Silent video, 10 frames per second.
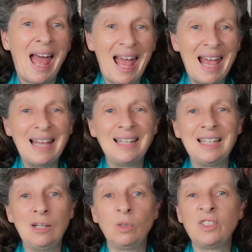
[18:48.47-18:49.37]
and
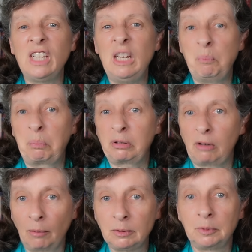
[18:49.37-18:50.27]
it was
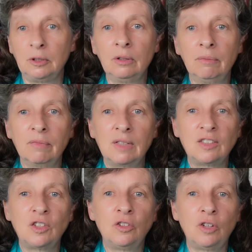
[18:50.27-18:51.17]
improbable
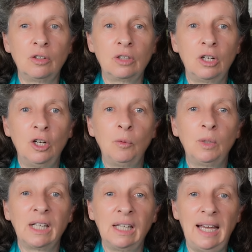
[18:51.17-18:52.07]
that Sir John Kerr
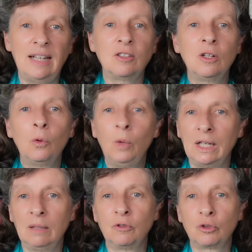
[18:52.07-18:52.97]
would let
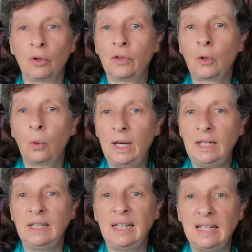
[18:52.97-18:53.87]
Whitlam draw the
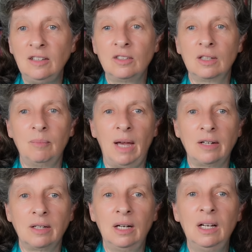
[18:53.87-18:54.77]
Queen into the
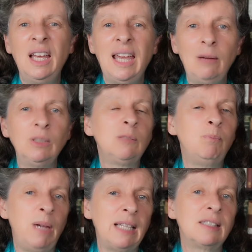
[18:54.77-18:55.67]
matter, it was
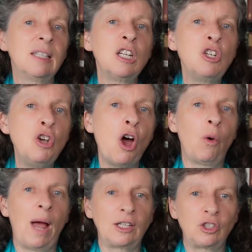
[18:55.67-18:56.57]
best that
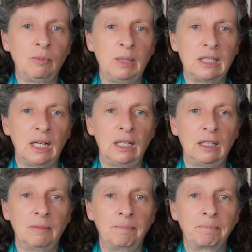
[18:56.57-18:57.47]
no action be
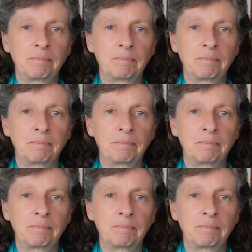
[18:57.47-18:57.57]
taken.